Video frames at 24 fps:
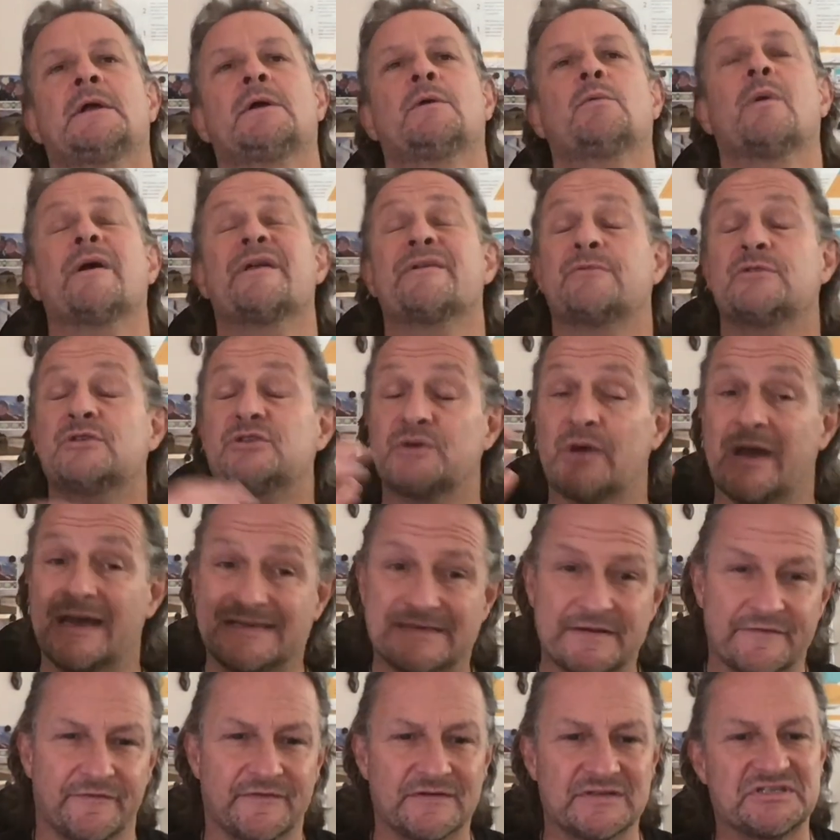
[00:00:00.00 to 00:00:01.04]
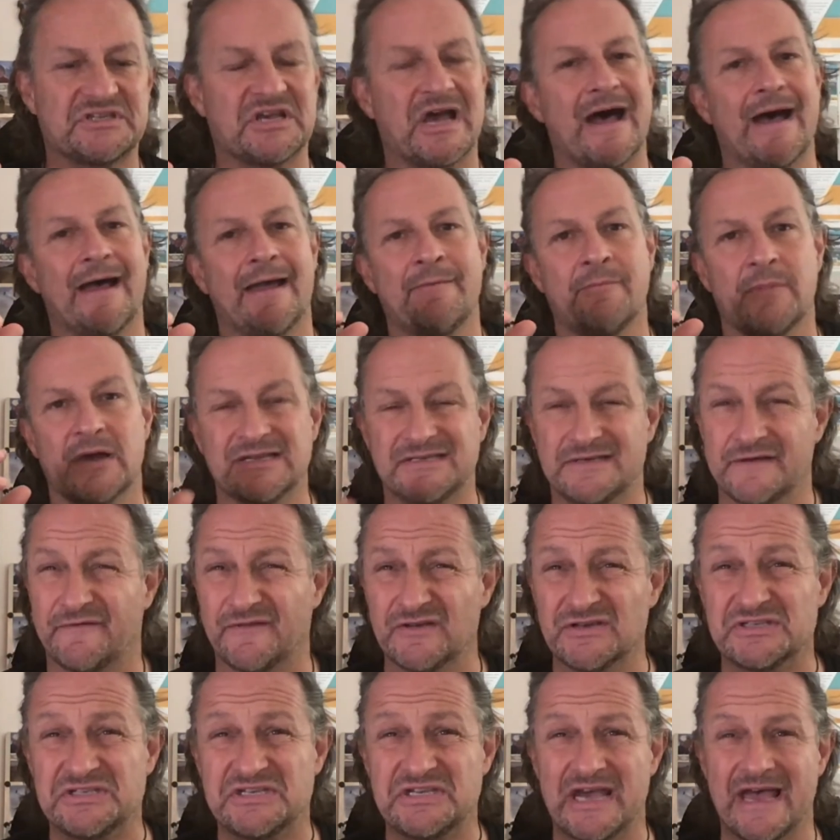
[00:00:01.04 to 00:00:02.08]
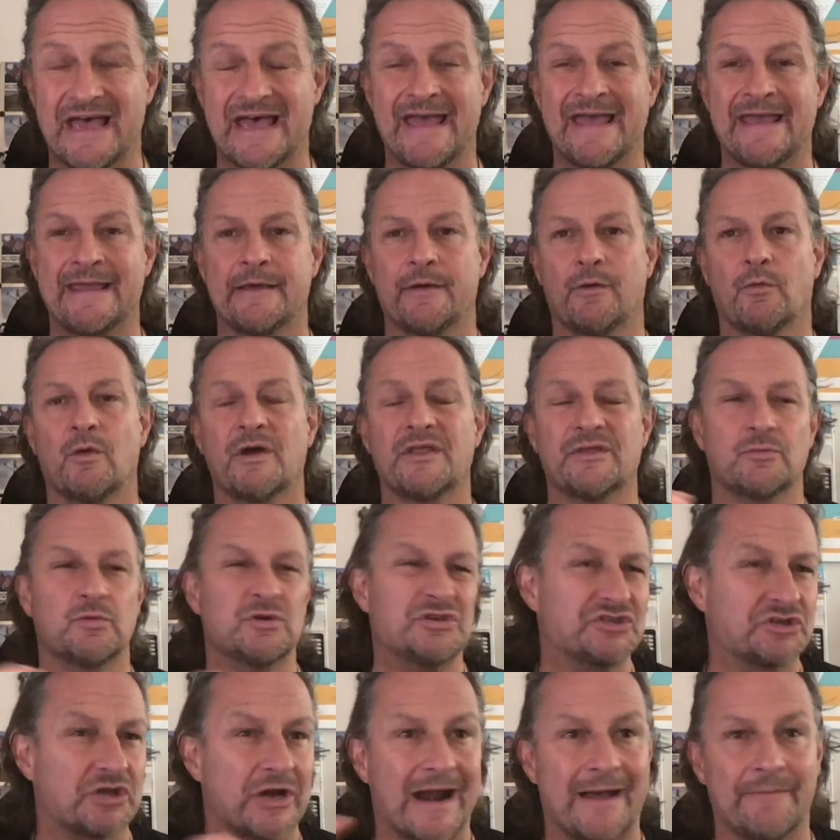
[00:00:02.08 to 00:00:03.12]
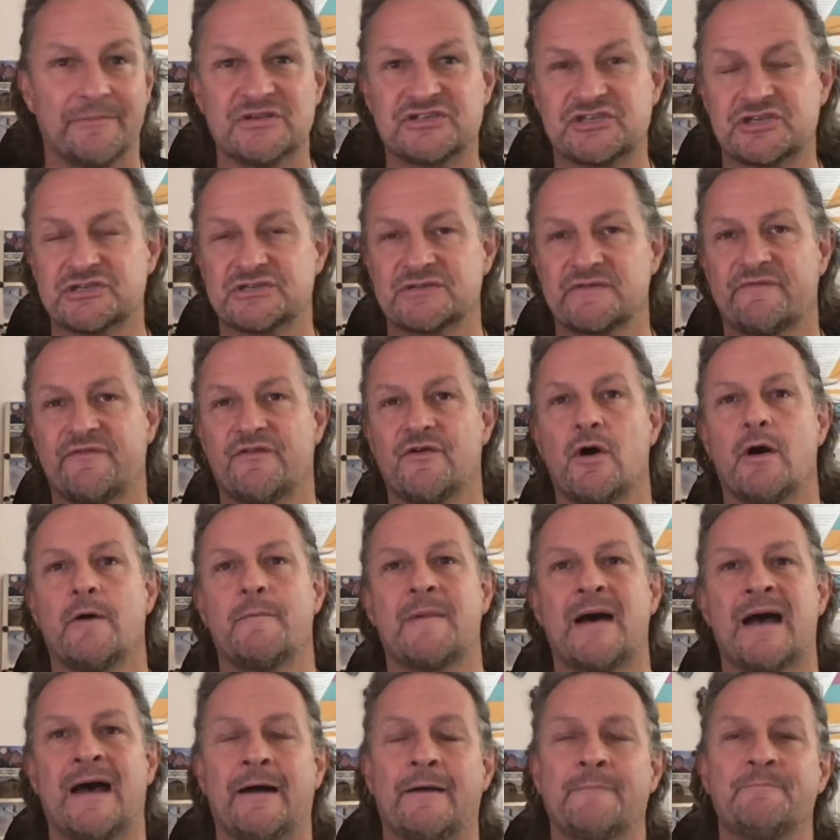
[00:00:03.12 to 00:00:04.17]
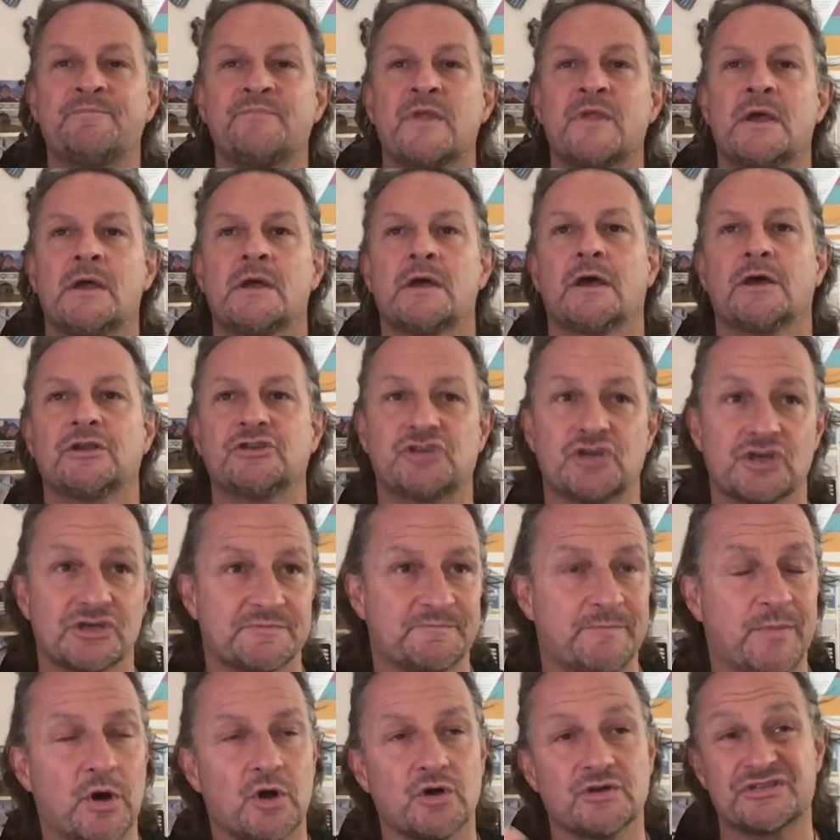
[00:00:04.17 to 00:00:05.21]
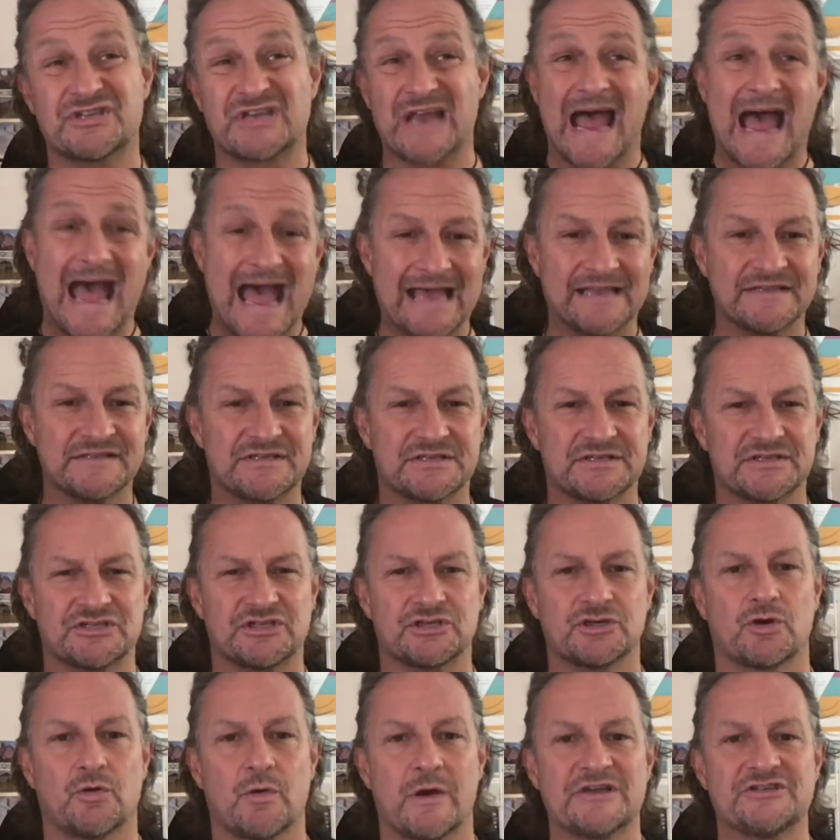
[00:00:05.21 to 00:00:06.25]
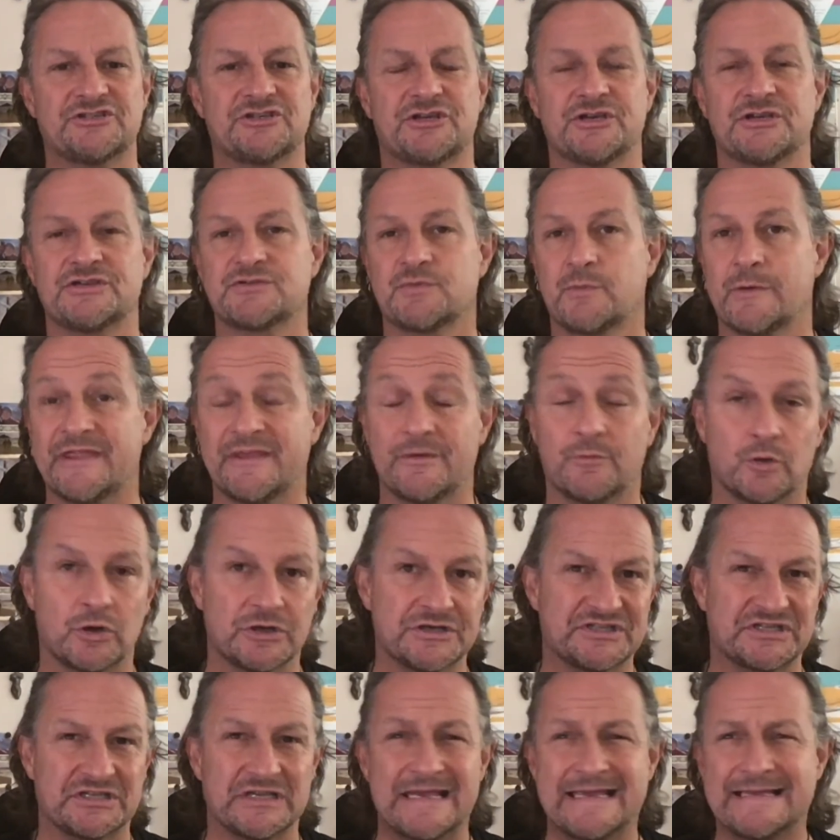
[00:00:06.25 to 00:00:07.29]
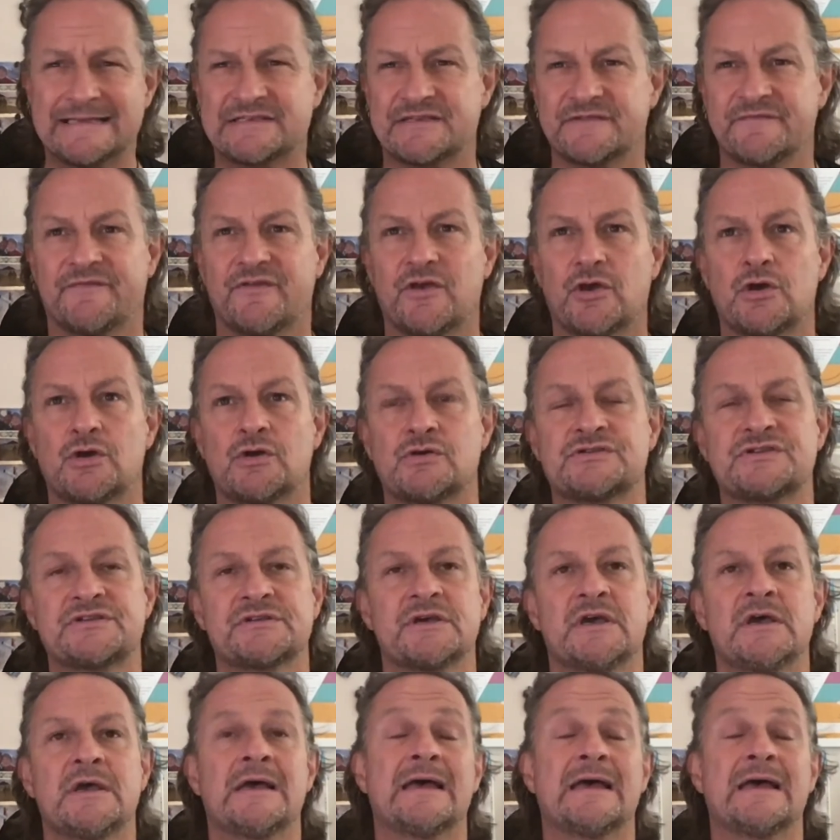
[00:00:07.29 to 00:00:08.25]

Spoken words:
whether we do it at a different time, a different day, whether we scrap this as a format and just post answers to questions, whether you want to see interviews,